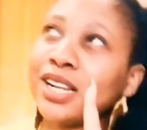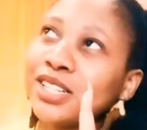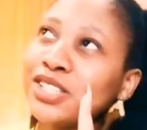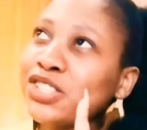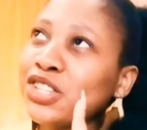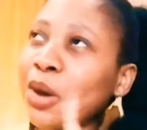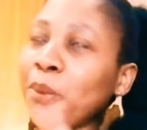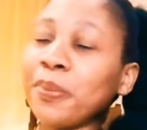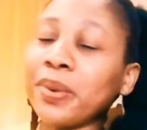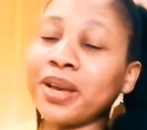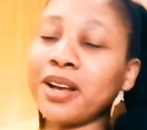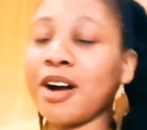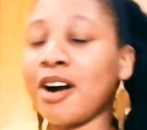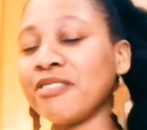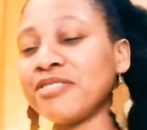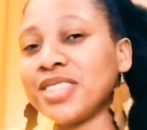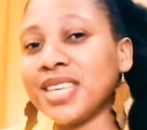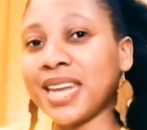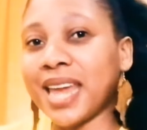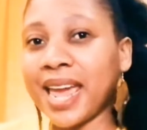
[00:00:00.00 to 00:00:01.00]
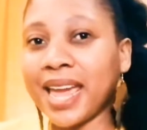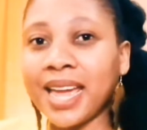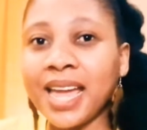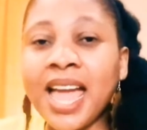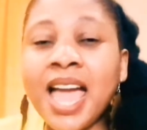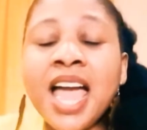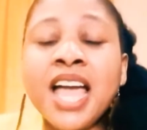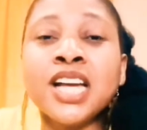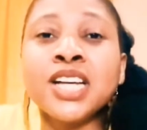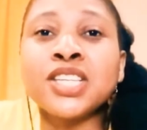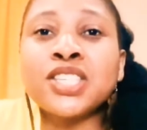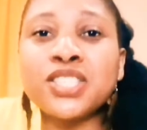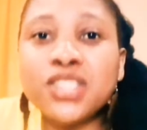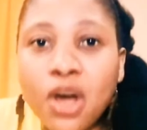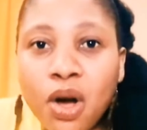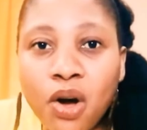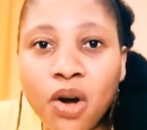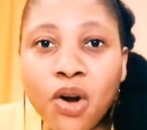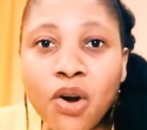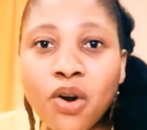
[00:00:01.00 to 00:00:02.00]
topic of the day.
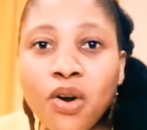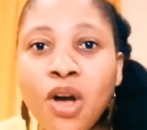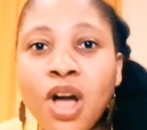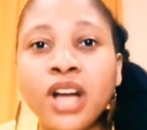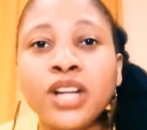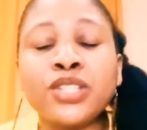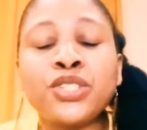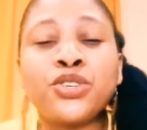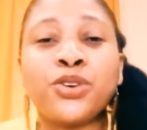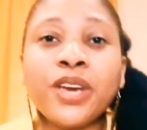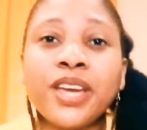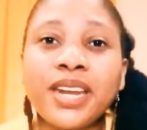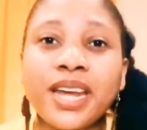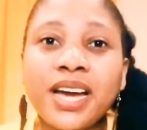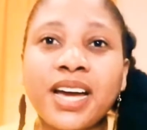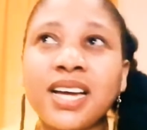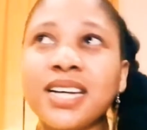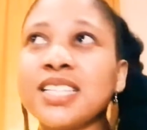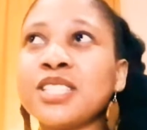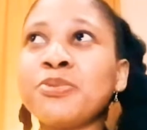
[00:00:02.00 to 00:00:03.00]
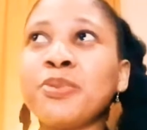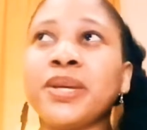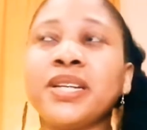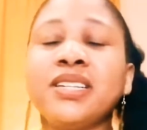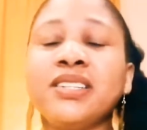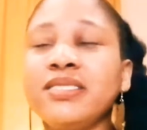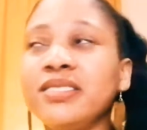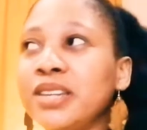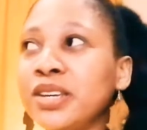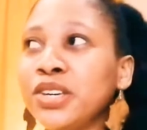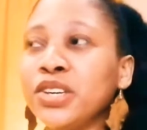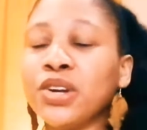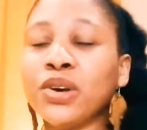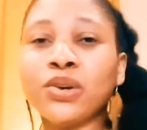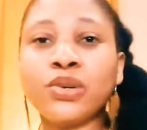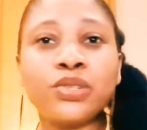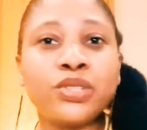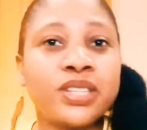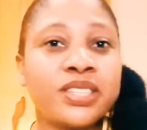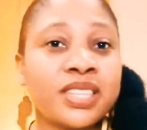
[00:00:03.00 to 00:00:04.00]
So Twitter has been, you
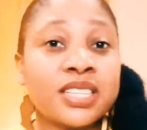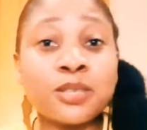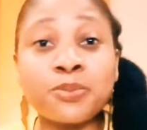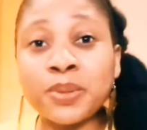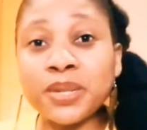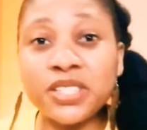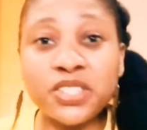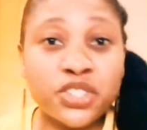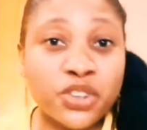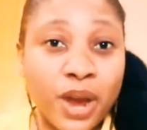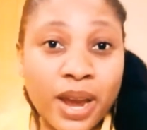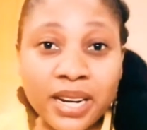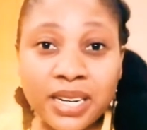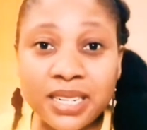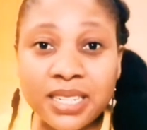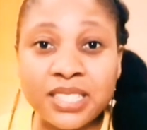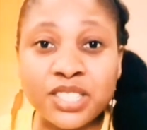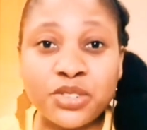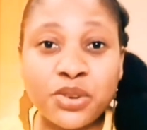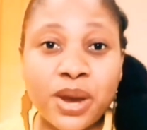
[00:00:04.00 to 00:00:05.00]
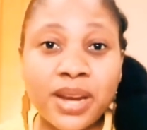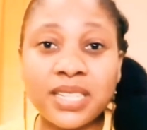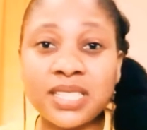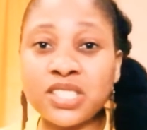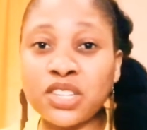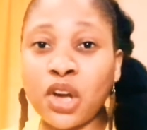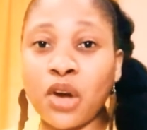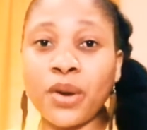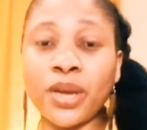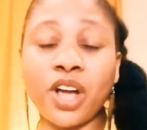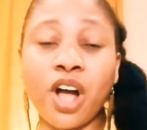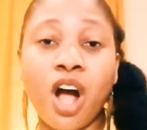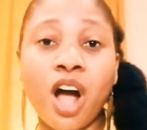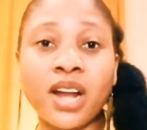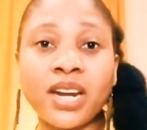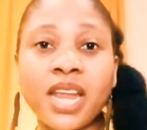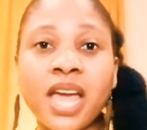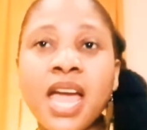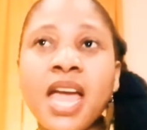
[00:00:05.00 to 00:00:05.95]
know, there's been trends going on.